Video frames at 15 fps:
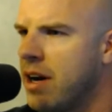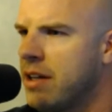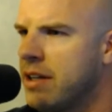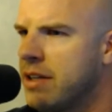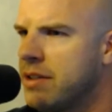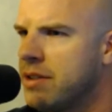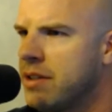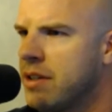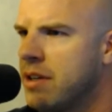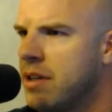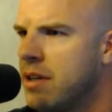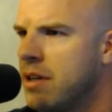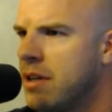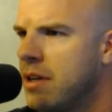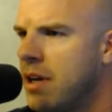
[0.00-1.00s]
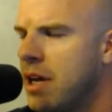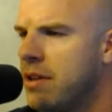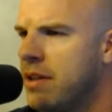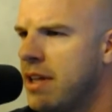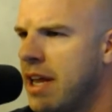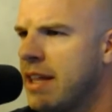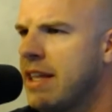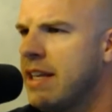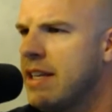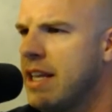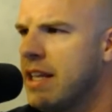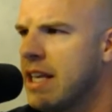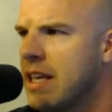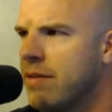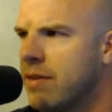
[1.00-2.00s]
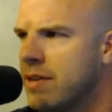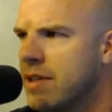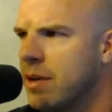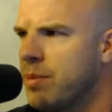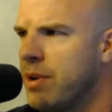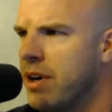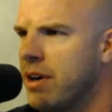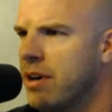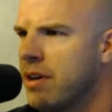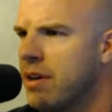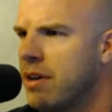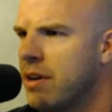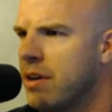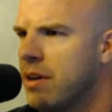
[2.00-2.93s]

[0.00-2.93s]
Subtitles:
College? I think De La Riva is up here.